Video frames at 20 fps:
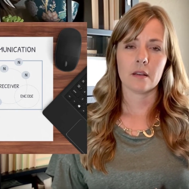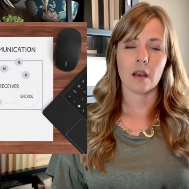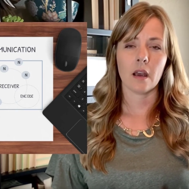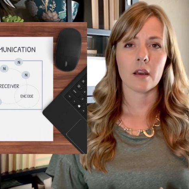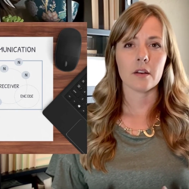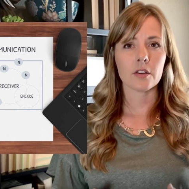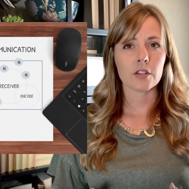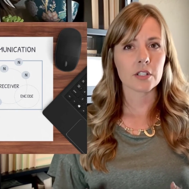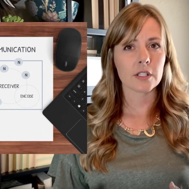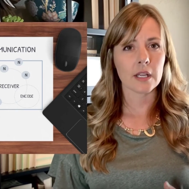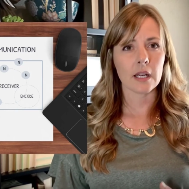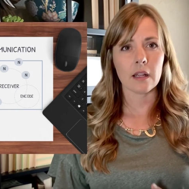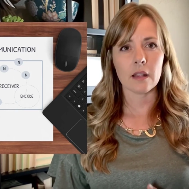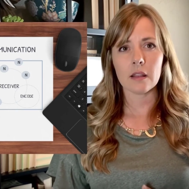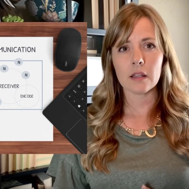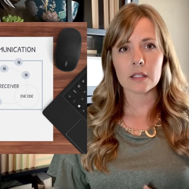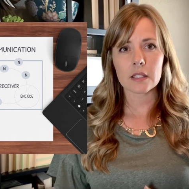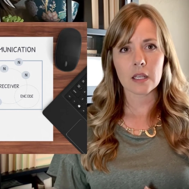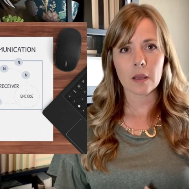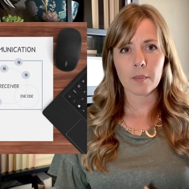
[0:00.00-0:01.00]
Understanding
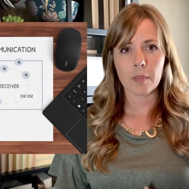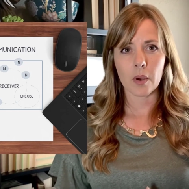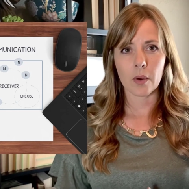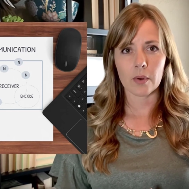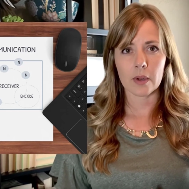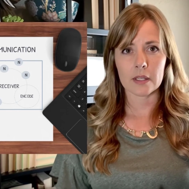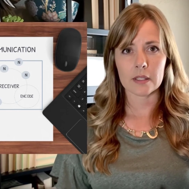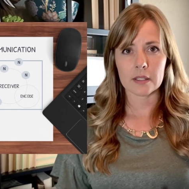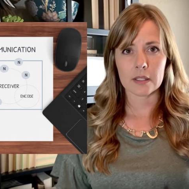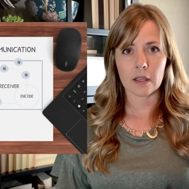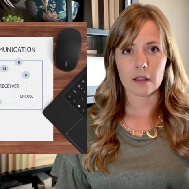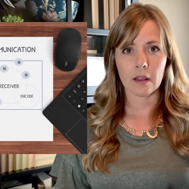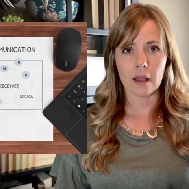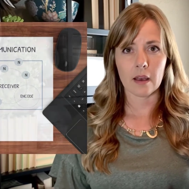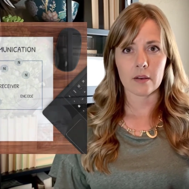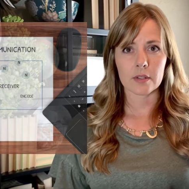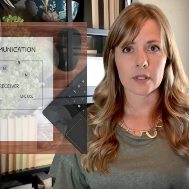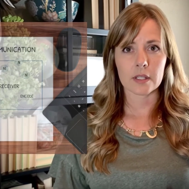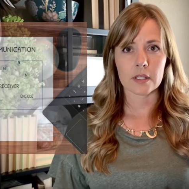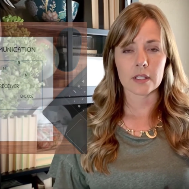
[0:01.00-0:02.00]
these components
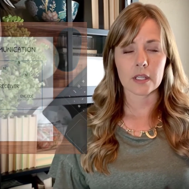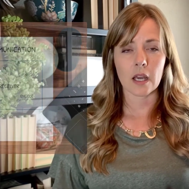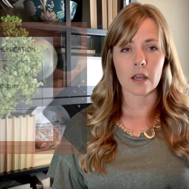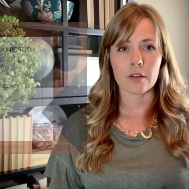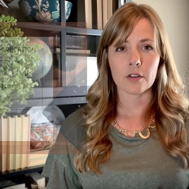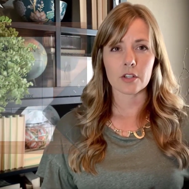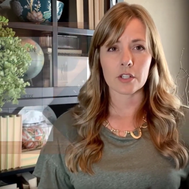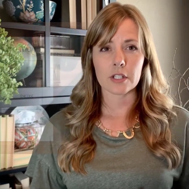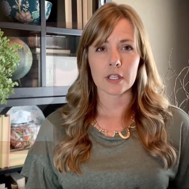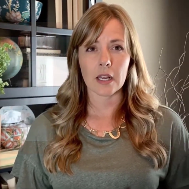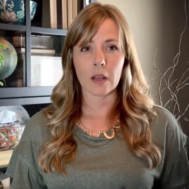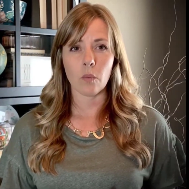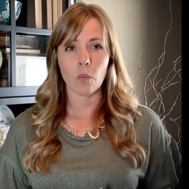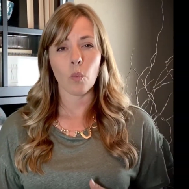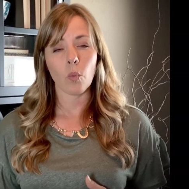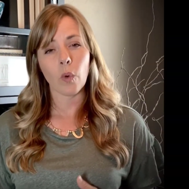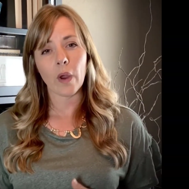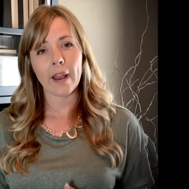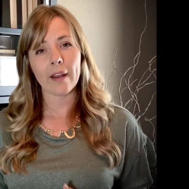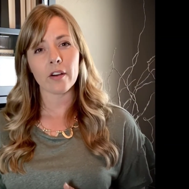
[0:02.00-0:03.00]
allows us to
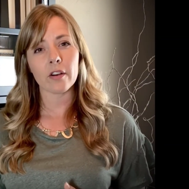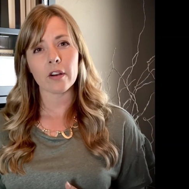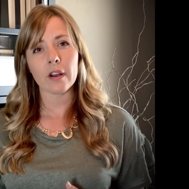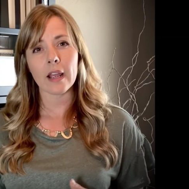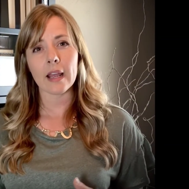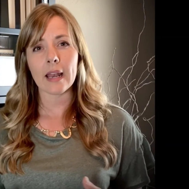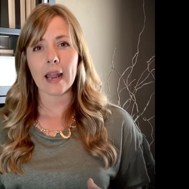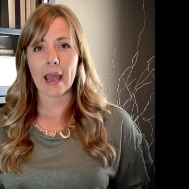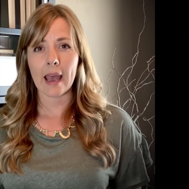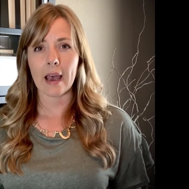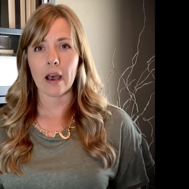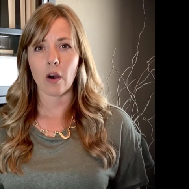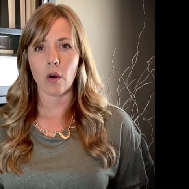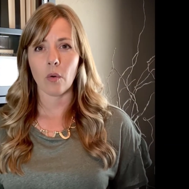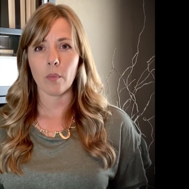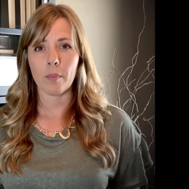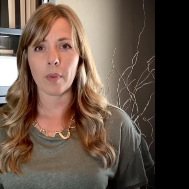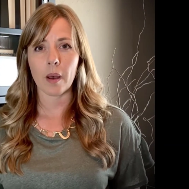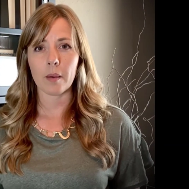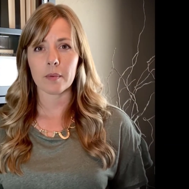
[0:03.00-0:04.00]
understand where and
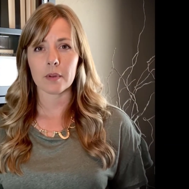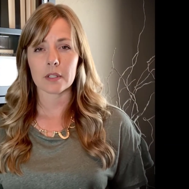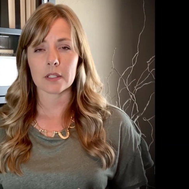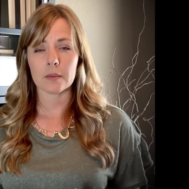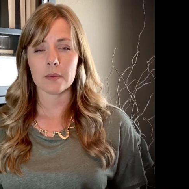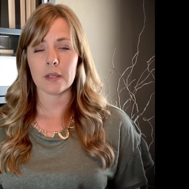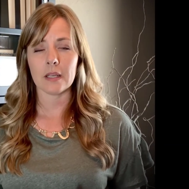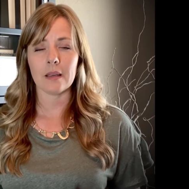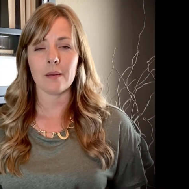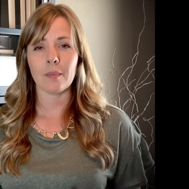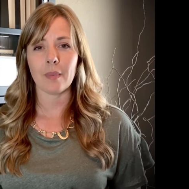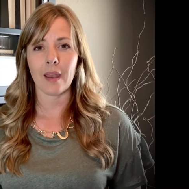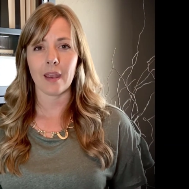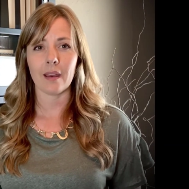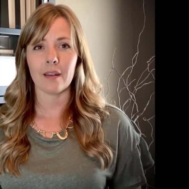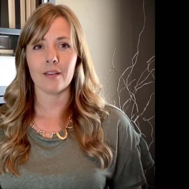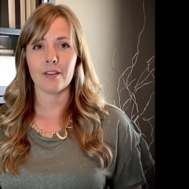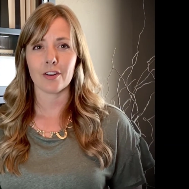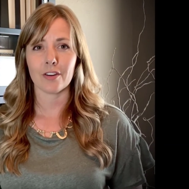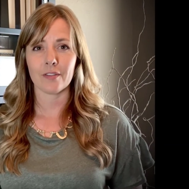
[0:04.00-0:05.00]
how public speaking may
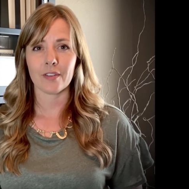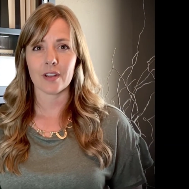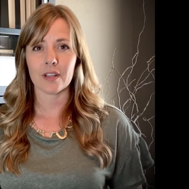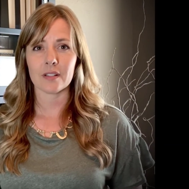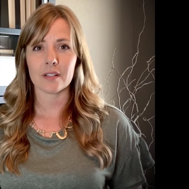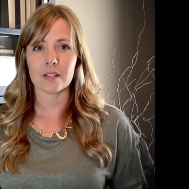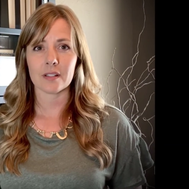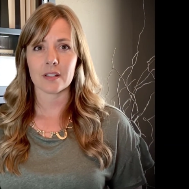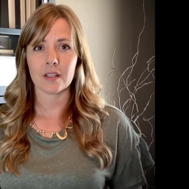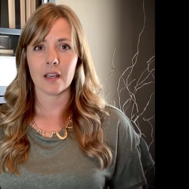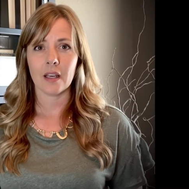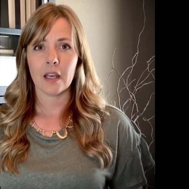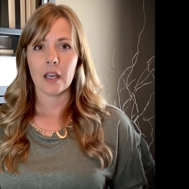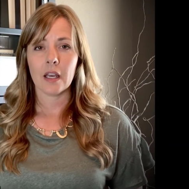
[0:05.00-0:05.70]
end nervous.